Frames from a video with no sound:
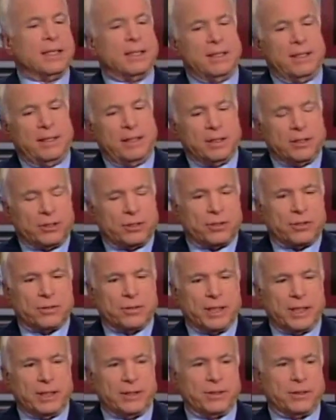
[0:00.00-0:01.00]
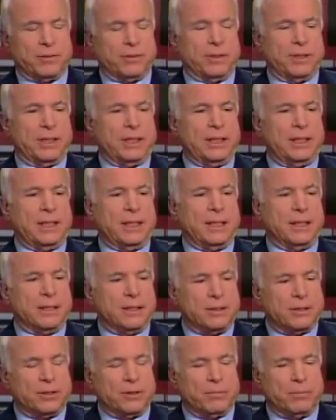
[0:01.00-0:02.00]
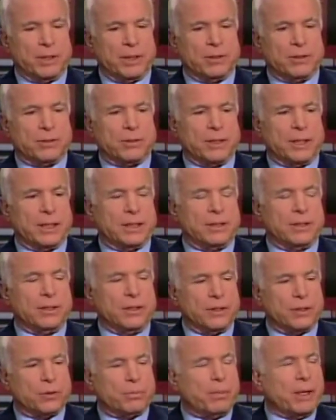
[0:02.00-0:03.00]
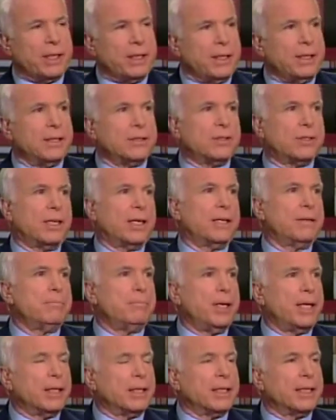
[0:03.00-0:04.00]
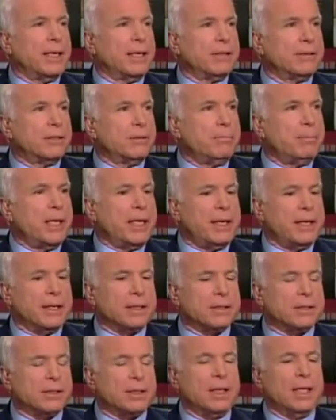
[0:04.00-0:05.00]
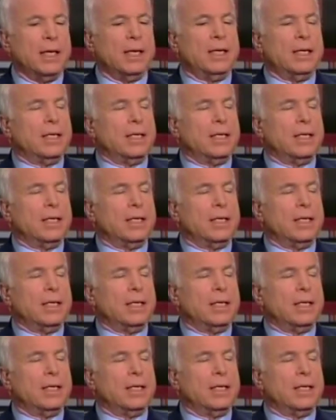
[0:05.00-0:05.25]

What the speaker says: This Treasury and this administration is spending its time bailing out the banks.